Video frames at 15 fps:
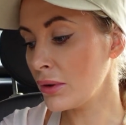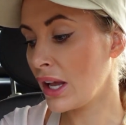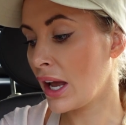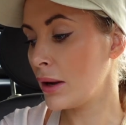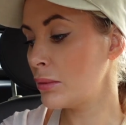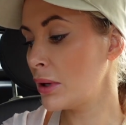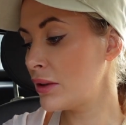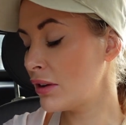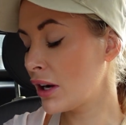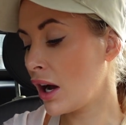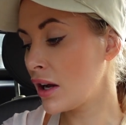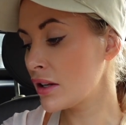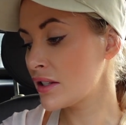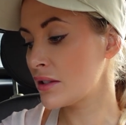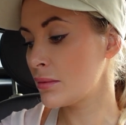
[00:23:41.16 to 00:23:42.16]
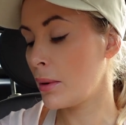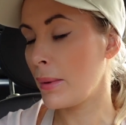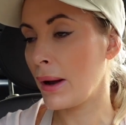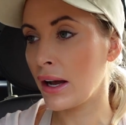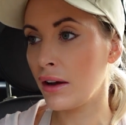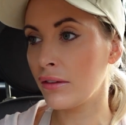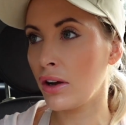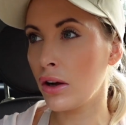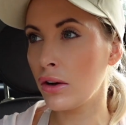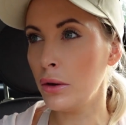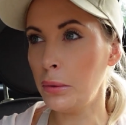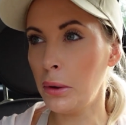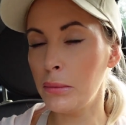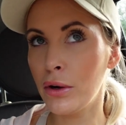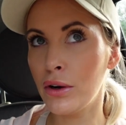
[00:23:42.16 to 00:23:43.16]
yeah, with regards to my back, I've got a
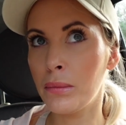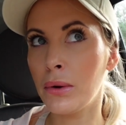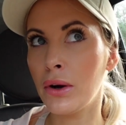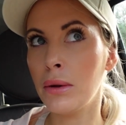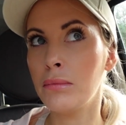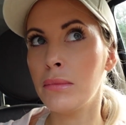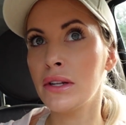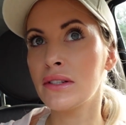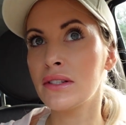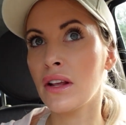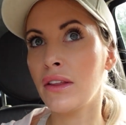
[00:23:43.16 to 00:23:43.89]
couple more appointments.